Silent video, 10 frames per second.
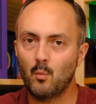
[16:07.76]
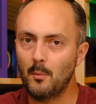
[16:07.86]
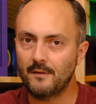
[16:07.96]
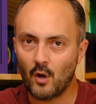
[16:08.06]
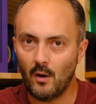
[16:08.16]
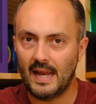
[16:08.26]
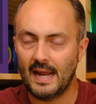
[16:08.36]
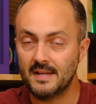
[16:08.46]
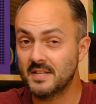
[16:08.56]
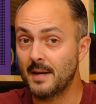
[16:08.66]
what we've got here
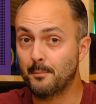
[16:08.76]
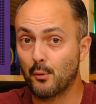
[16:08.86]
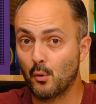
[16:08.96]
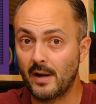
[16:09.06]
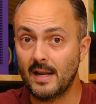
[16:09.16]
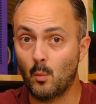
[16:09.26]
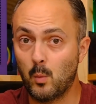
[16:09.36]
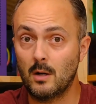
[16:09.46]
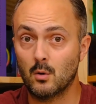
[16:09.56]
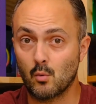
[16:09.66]
is a pretty
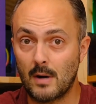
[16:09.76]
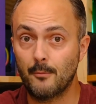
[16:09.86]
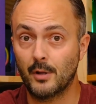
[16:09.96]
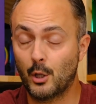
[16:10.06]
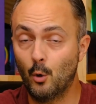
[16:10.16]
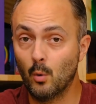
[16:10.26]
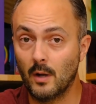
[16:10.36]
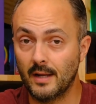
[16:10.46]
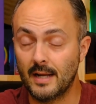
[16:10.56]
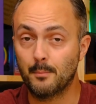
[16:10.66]
well-rounded
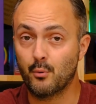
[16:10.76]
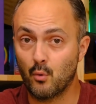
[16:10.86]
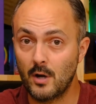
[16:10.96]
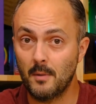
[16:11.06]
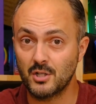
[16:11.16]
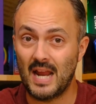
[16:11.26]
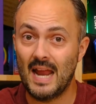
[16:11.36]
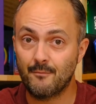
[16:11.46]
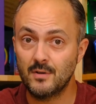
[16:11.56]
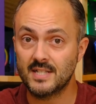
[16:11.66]
cooler in pretty much
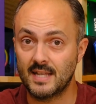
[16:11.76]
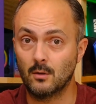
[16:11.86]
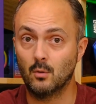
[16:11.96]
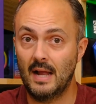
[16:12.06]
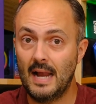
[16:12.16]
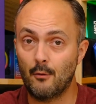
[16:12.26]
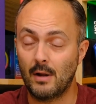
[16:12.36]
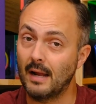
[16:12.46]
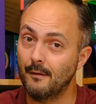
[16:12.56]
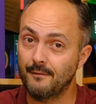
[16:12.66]
every single
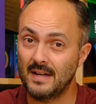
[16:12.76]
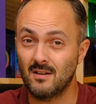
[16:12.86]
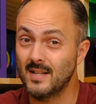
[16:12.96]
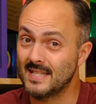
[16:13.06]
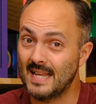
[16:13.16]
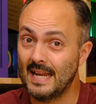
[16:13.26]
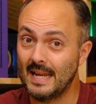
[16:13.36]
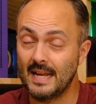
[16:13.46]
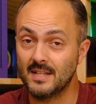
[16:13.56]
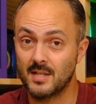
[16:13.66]
area. In fact, I'd say
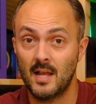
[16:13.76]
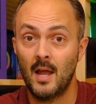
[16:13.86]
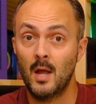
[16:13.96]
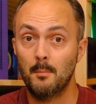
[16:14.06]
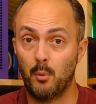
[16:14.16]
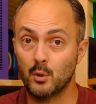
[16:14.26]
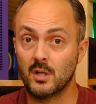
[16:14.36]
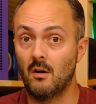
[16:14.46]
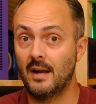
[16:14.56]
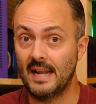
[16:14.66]
it's
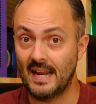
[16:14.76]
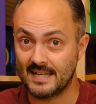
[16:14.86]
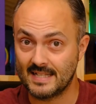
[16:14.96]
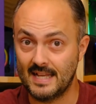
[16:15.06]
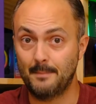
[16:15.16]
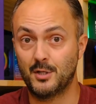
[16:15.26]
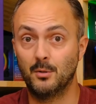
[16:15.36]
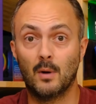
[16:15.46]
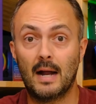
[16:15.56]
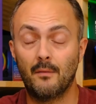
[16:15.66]
borderline
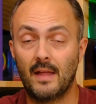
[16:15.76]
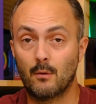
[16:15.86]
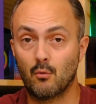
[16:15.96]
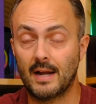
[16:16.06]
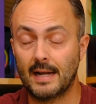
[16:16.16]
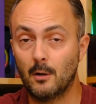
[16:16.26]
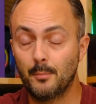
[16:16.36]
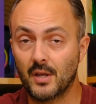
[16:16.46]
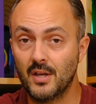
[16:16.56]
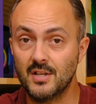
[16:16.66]
exceptional out there right now
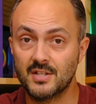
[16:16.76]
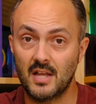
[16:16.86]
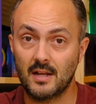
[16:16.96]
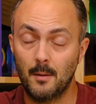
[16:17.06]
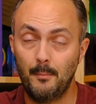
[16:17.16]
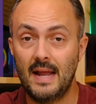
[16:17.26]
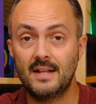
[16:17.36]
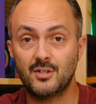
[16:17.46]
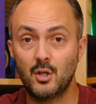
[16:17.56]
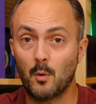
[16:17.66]
because
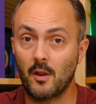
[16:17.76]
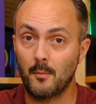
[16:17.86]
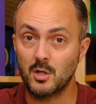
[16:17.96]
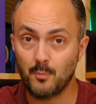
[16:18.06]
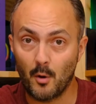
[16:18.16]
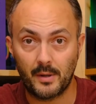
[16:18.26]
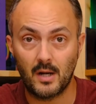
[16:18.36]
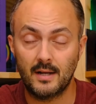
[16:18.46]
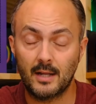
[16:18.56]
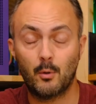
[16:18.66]
compared to one of the most
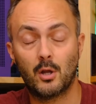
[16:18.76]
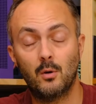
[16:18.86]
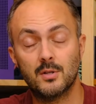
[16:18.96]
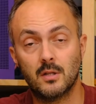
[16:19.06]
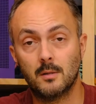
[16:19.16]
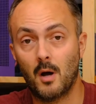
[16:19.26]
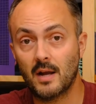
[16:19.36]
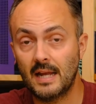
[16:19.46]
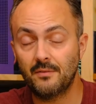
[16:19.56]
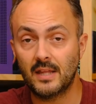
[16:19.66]
popular liquid coolers on the
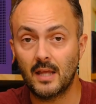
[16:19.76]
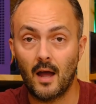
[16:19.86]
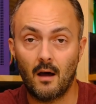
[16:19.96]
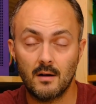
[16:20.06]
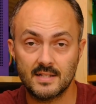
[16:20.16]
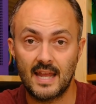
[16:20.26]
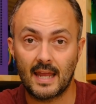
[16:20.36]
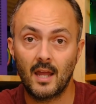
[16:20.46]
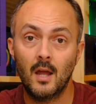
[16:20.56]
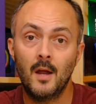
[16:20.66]
market, the Arctic